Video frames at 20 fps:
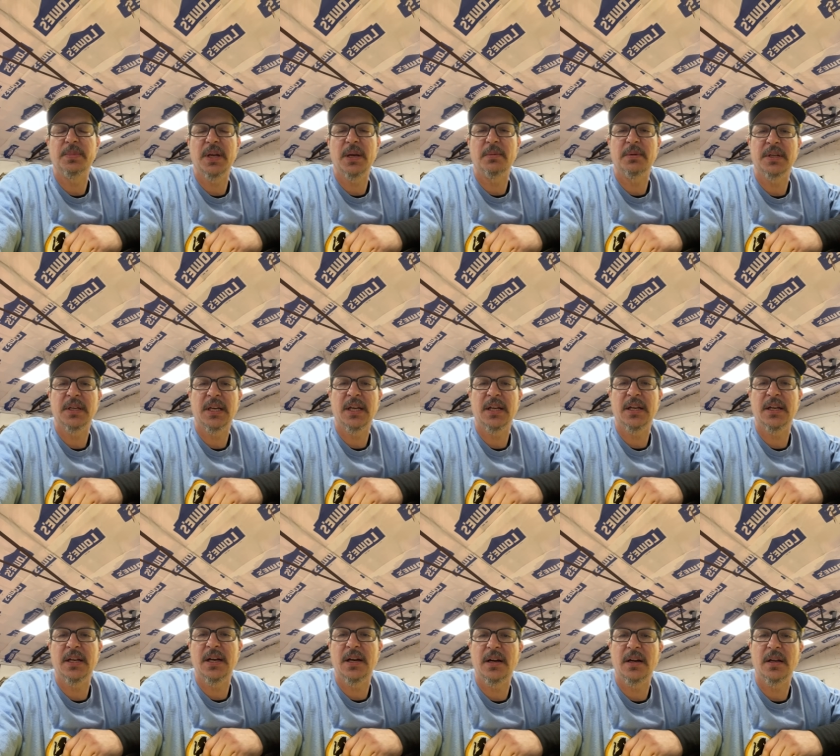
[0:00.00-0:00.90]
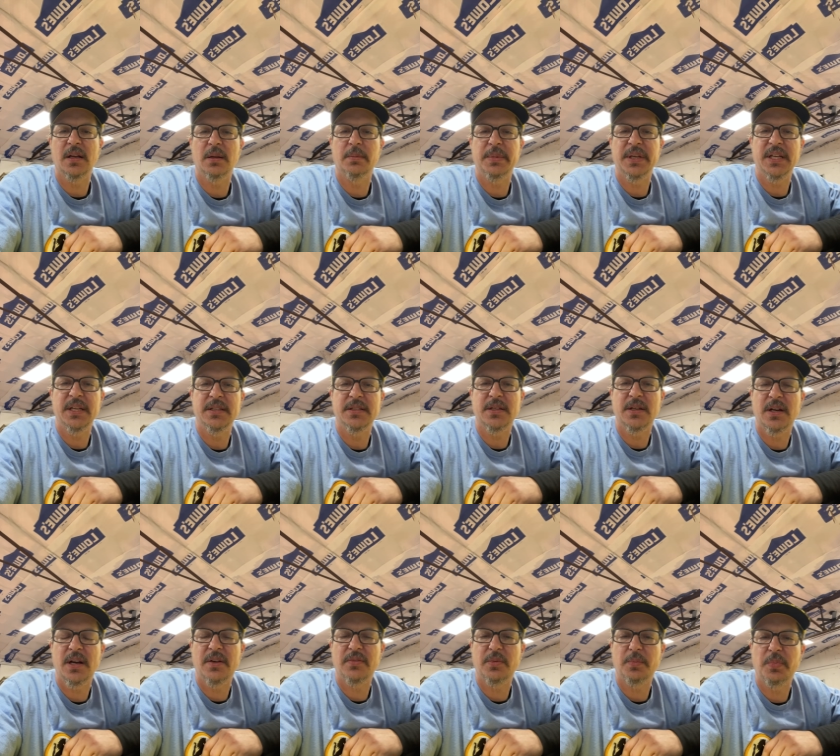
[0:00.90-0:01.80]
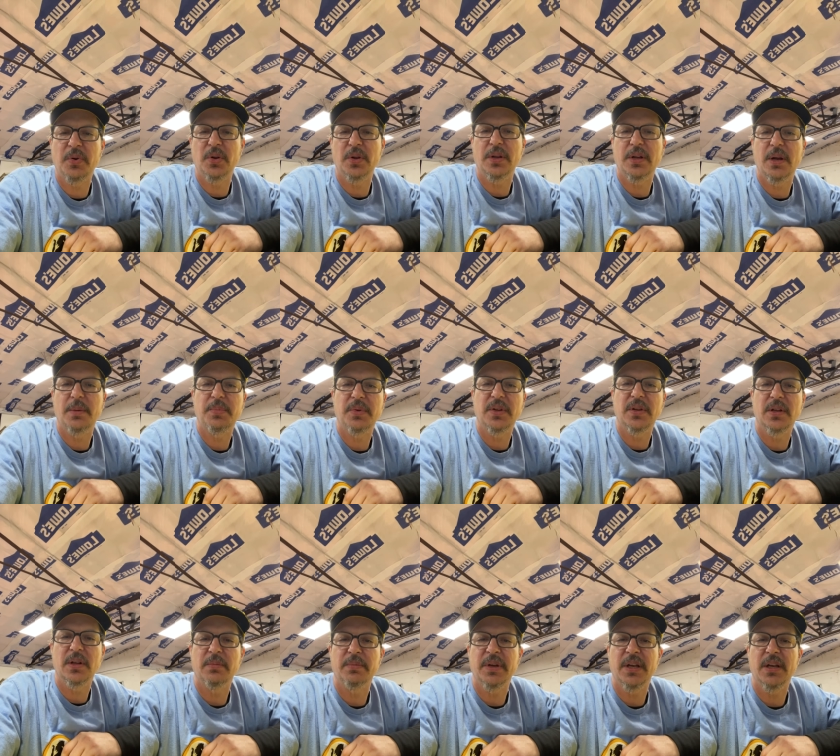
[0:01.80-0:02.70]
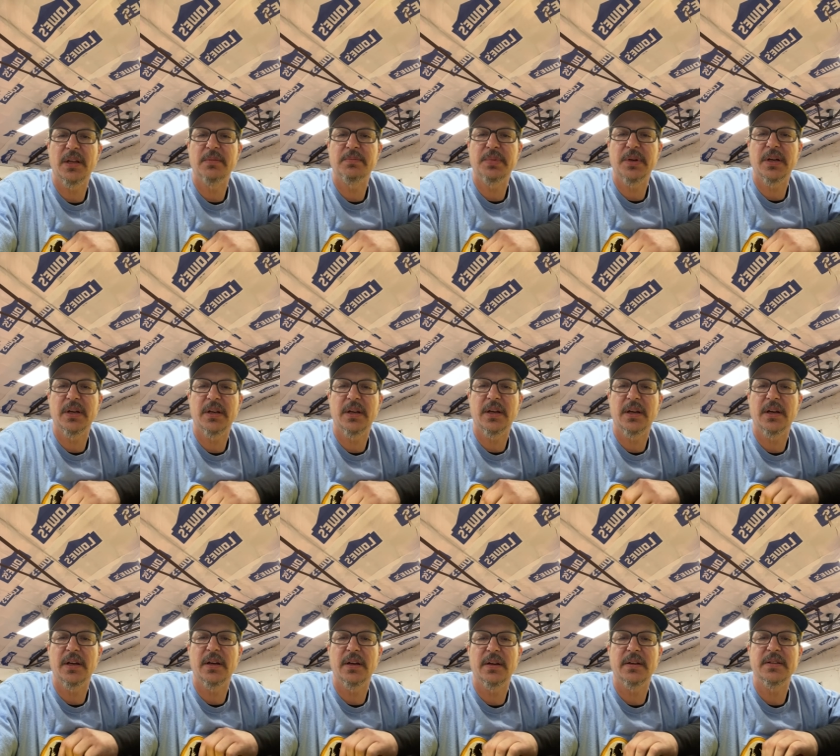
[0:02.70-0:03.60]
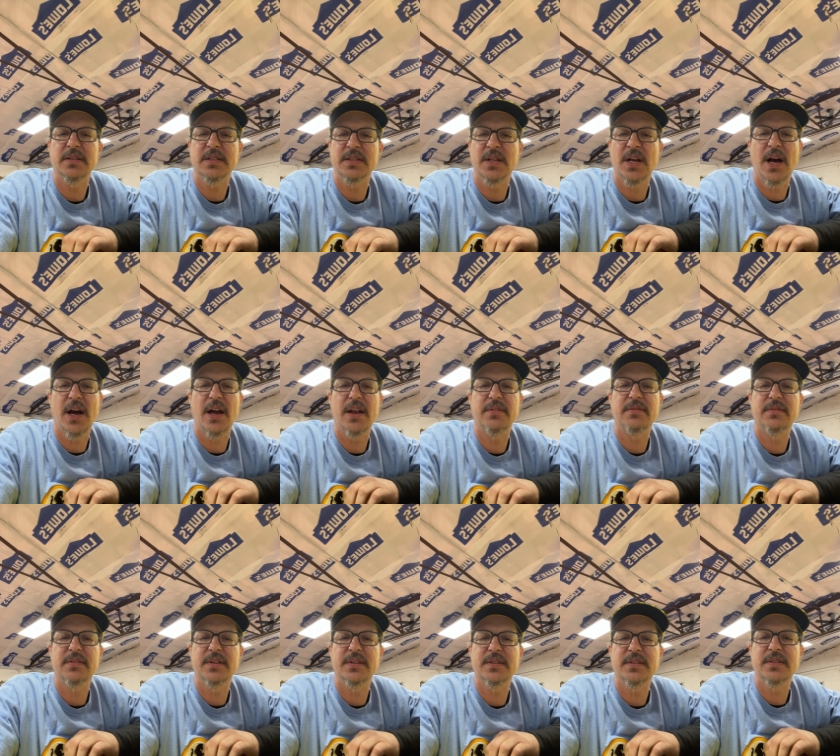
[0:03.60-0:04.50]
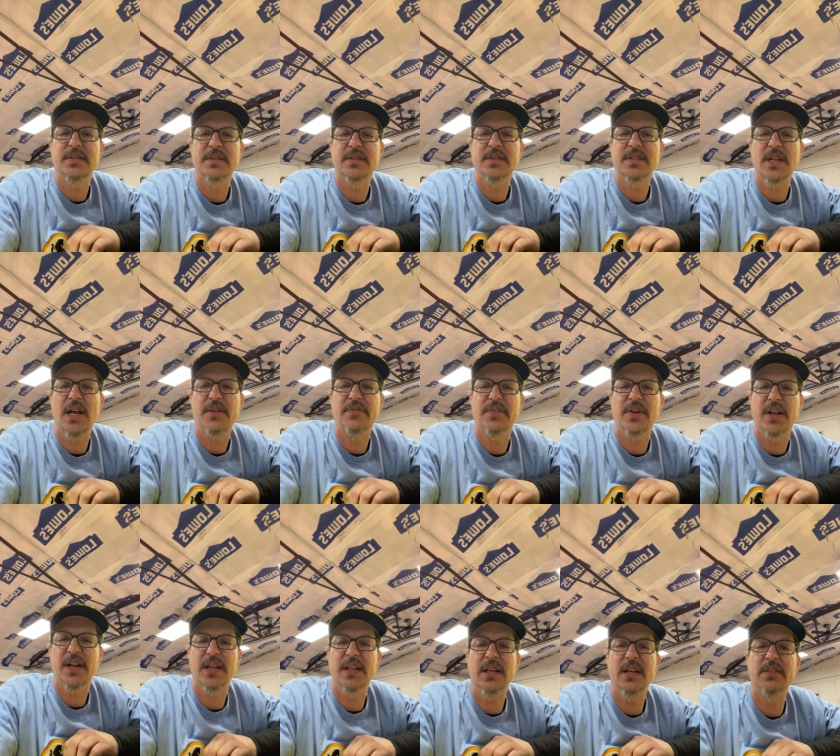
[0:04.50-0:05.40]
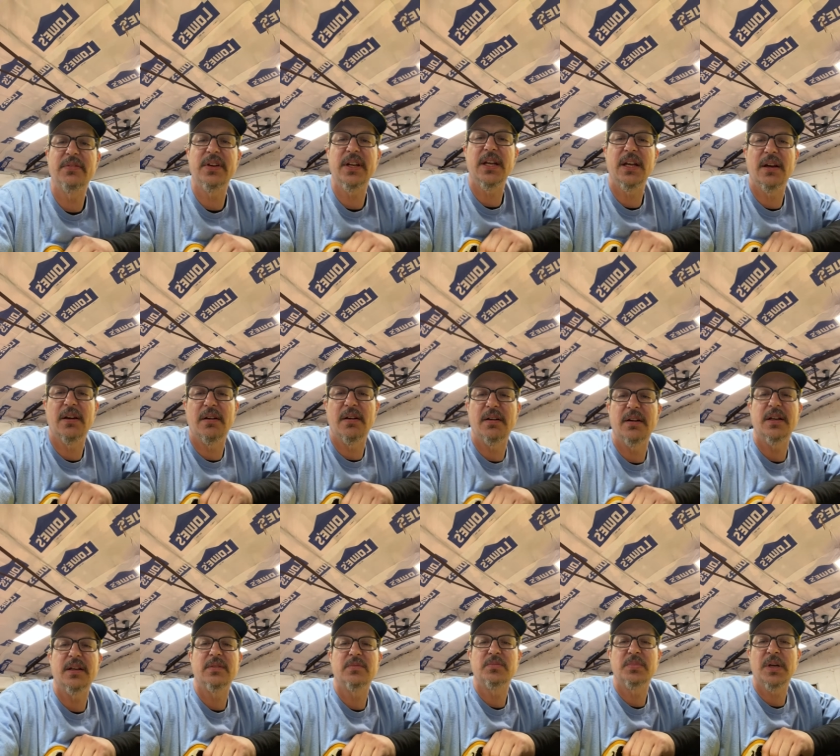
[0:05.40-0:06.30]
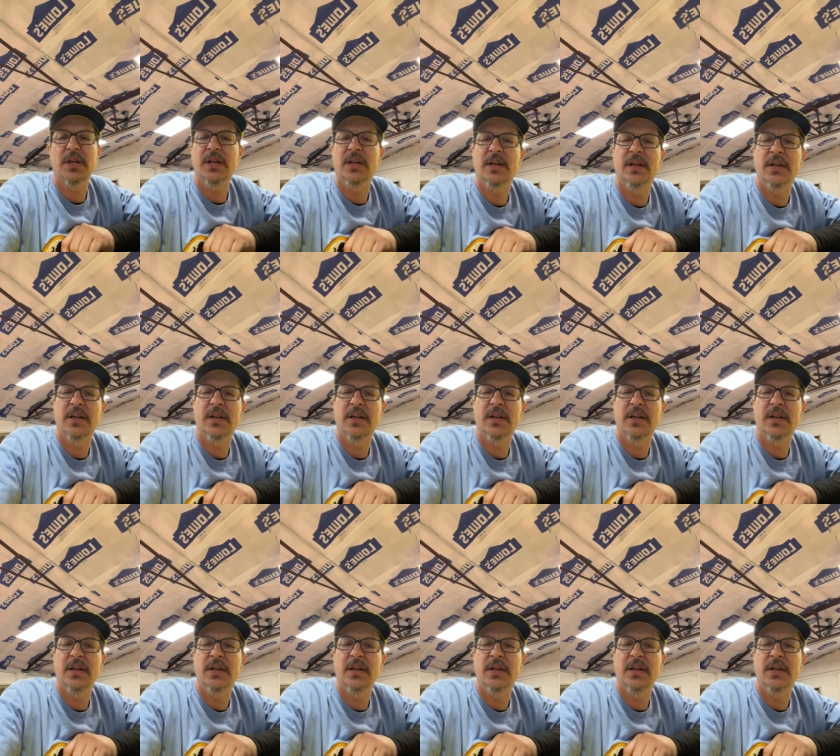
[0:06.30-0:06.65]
be able to get in there a little bit easier. You have to pull it up a little bit, but it's not fun. I did a video on it, but